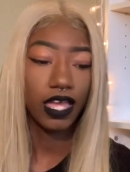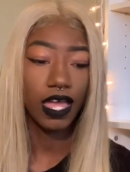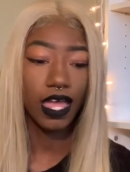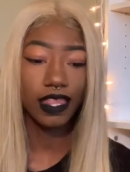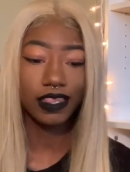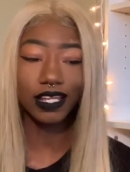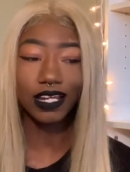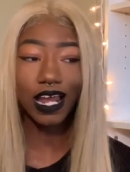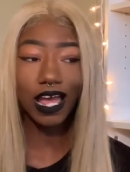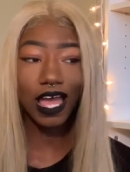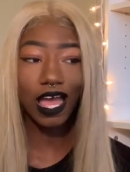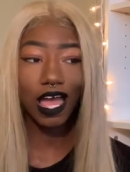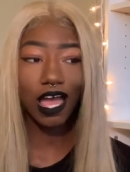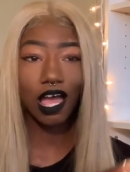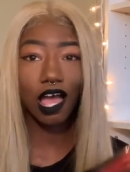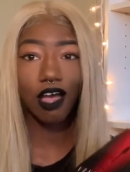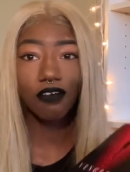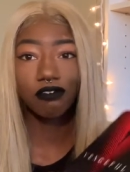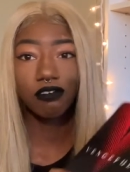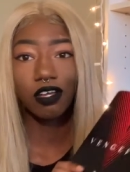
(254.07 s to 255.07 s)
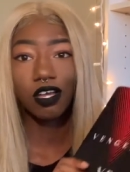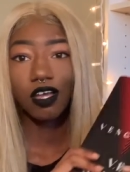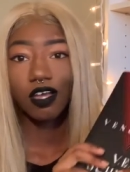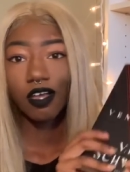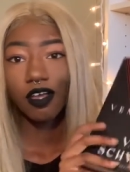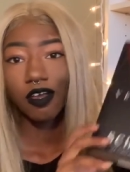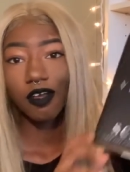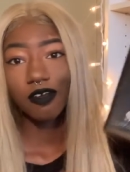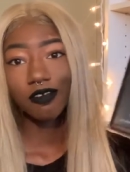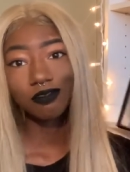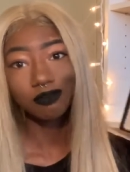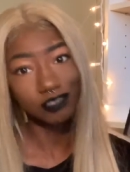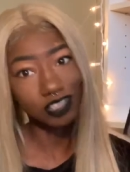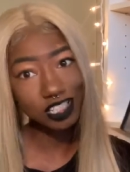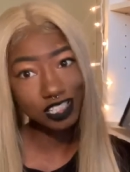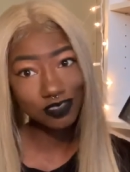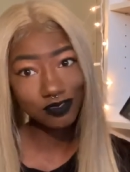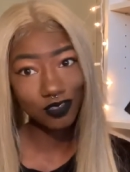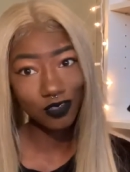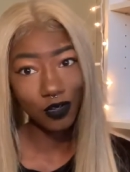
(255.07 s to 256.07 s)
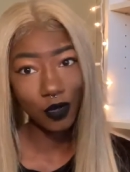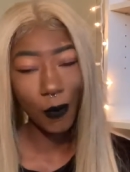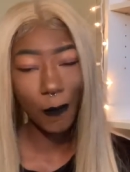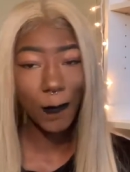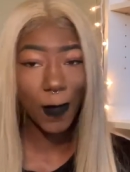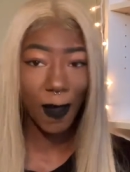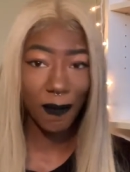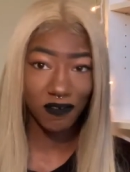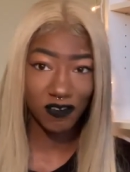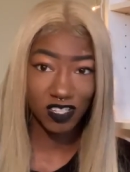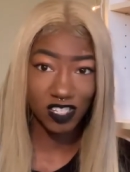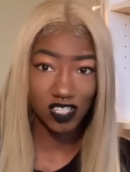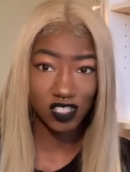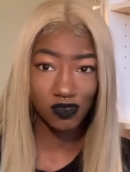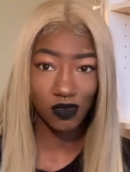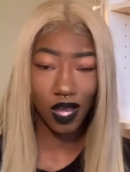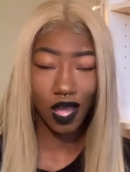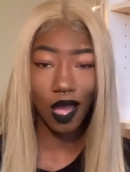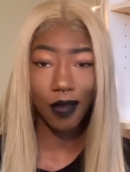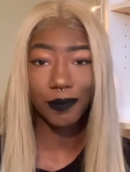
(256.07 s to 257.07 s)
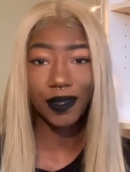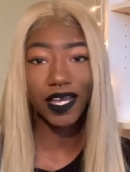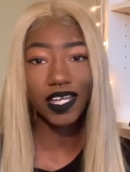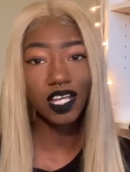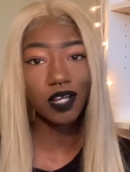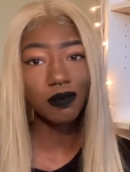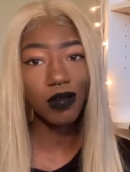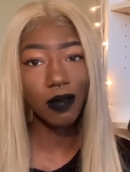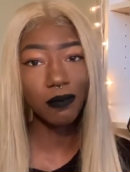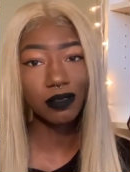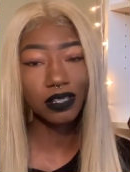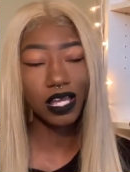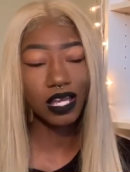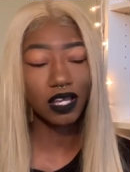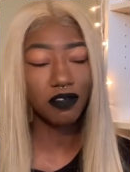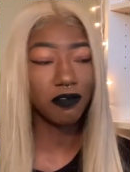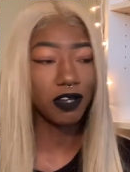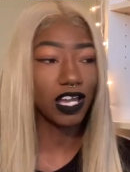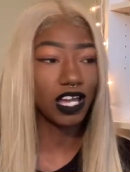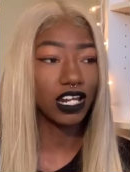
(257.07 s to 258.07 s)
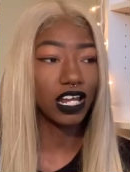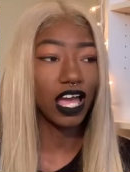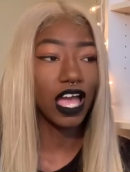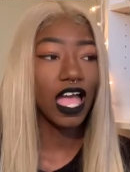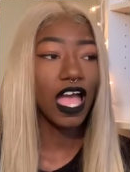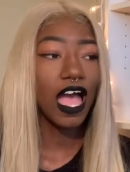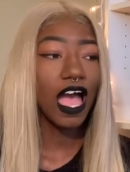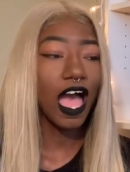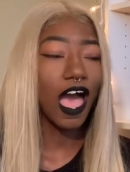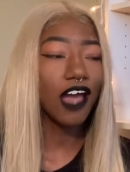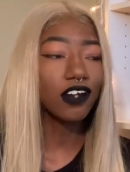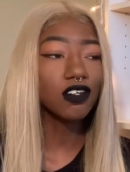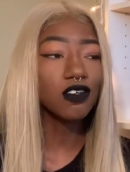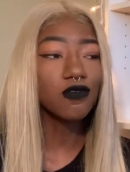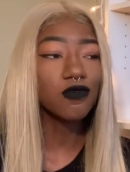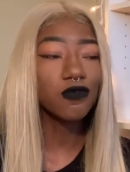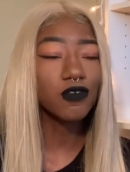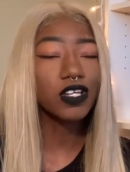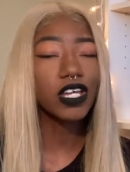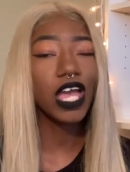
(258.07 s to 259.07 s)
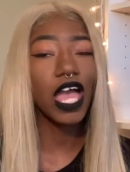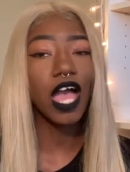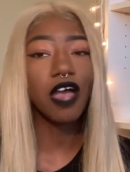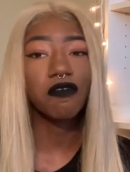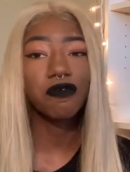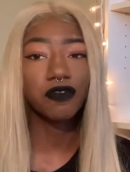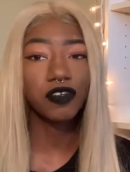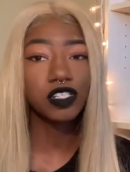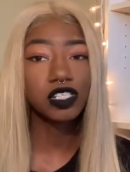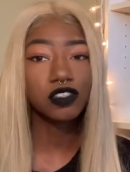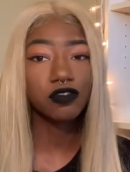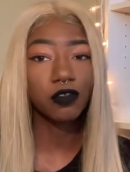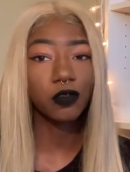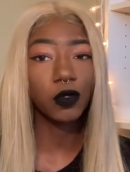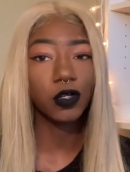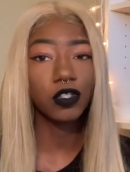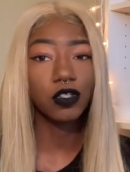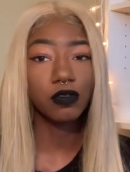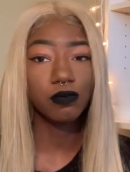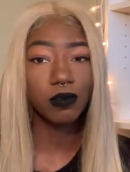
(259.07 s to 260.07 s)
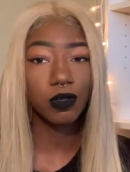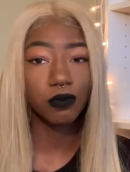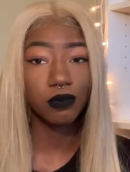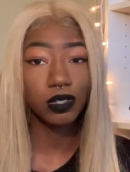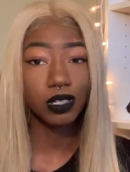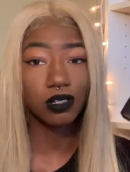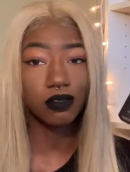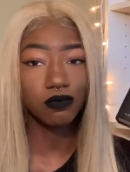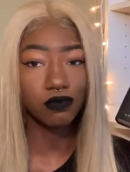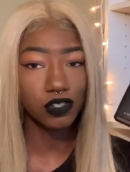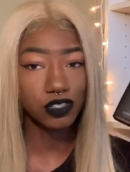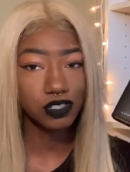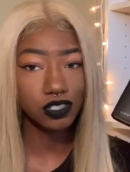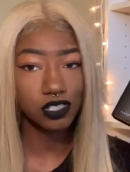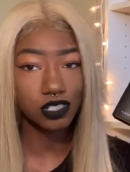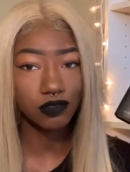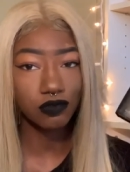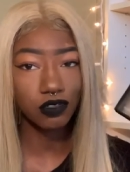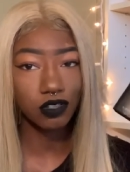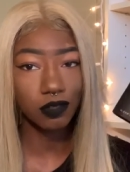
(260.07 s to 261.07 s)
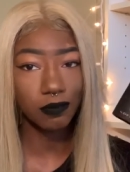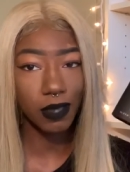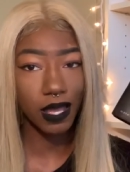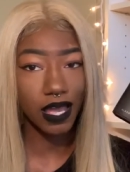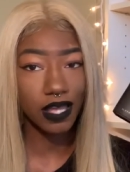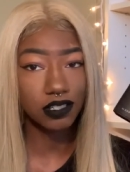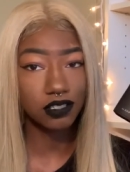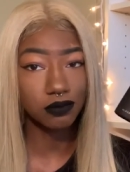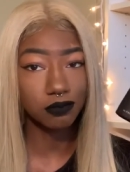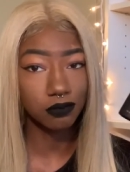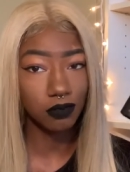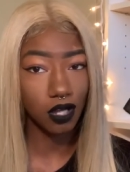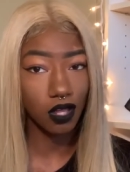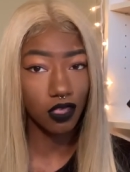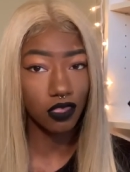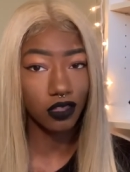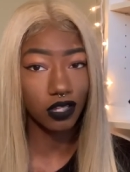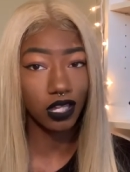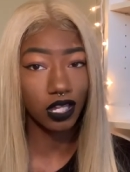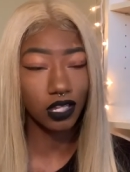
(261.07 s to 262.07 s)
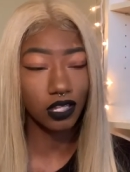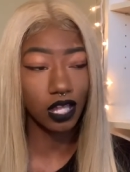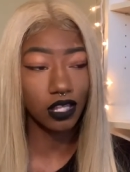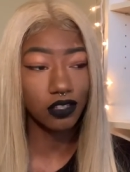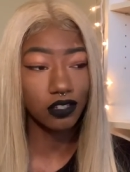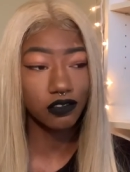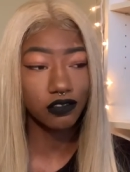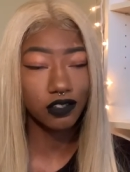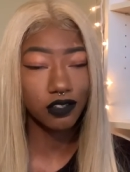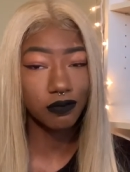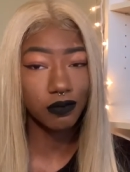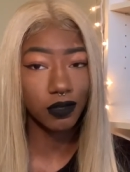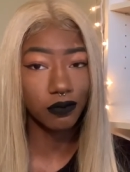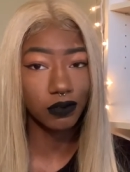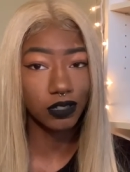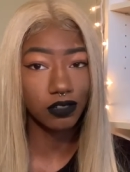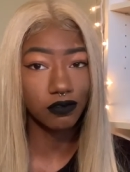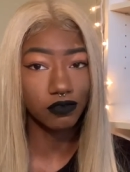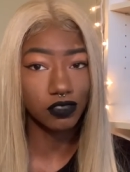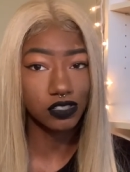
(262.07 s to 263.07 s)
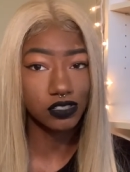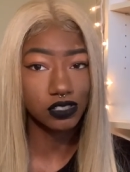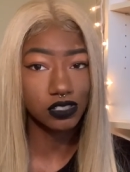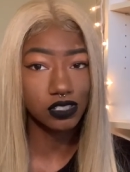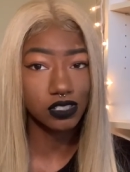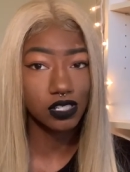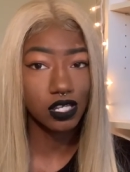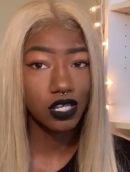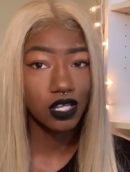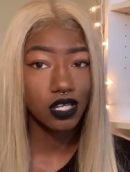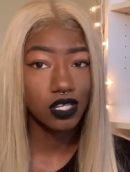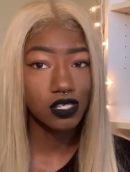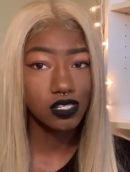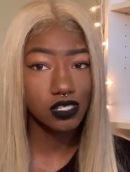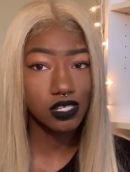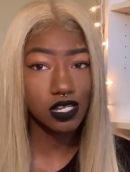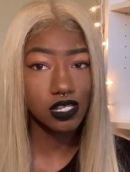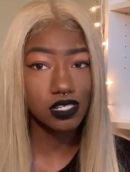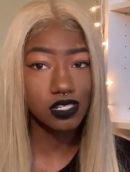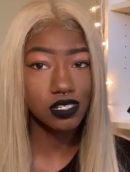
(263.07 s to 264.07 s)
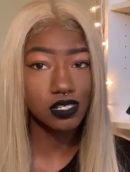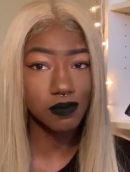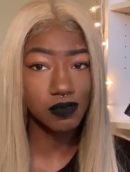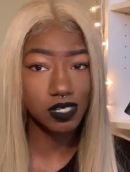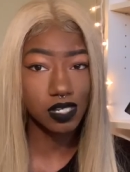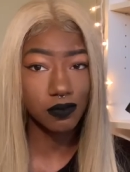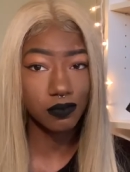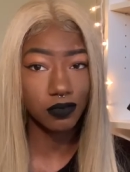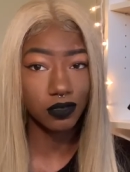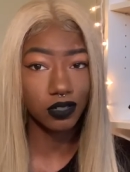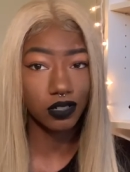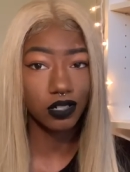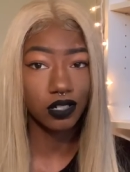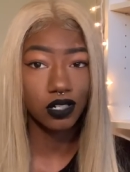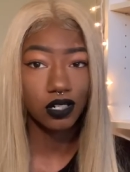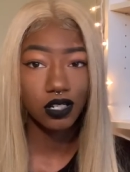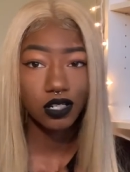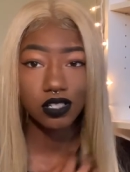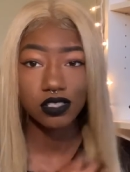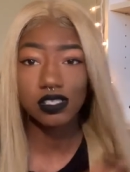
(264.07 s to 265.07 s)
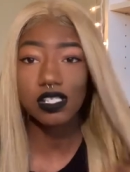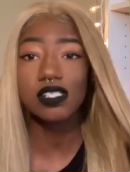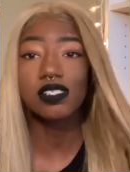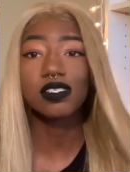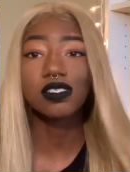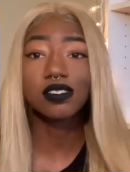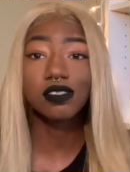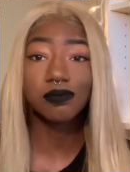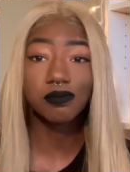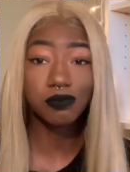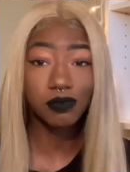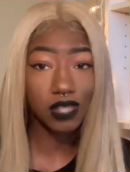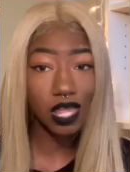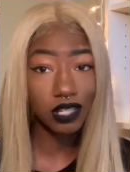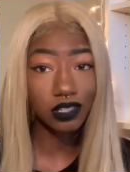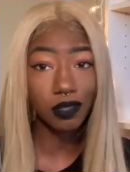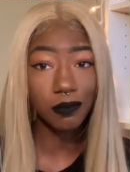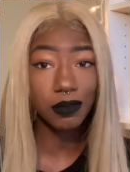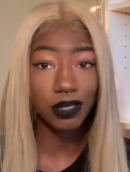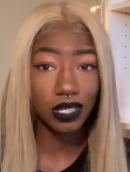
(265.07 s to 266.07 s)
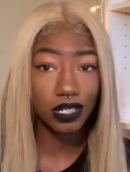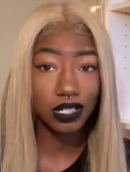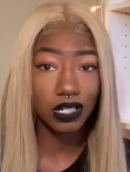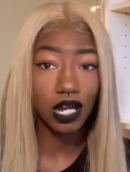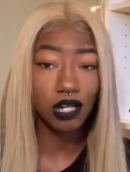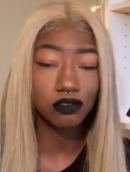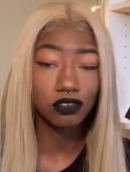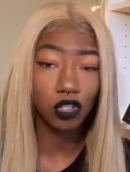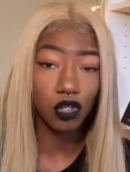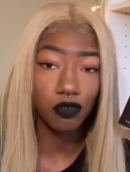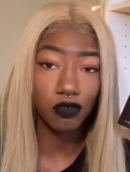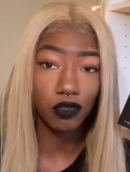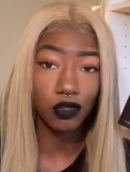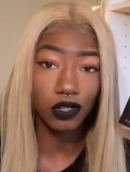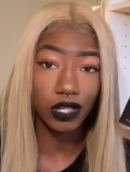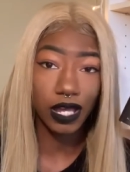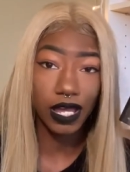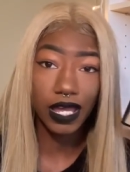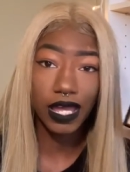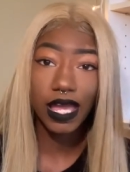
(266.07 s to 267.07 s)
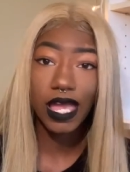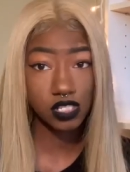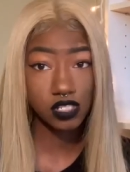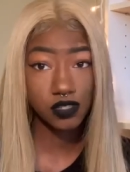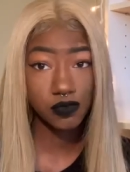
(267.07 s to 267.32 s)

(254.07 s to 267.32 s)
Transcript: And then I have Vengeful by V. Schwab. And you're probably like, Mayana, how do you freaking have Vengeful when you've been reading Vicious for the past month? Okay, I literally been reading Vicious since September, since the beginning of October, okay?